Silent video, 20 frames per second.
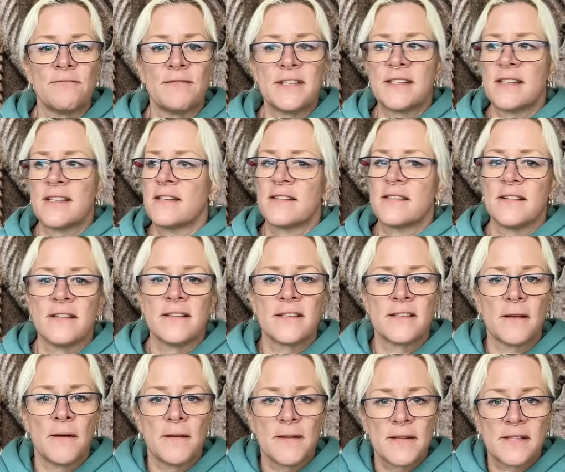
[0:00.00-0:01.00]

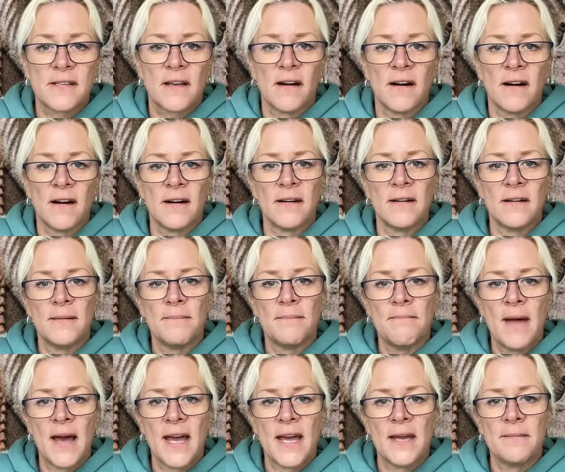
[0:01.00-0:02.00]
resistance, scar,
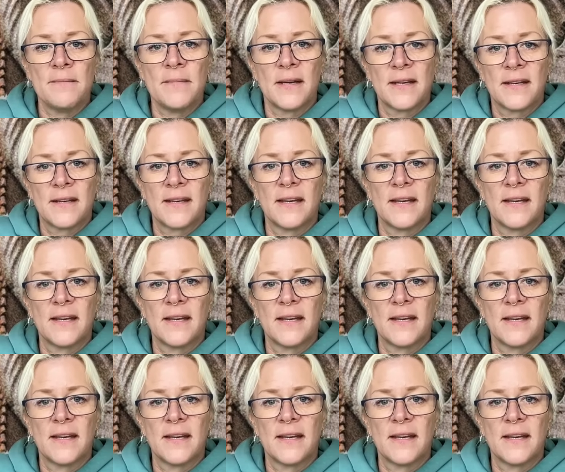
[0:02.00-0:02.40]
maim,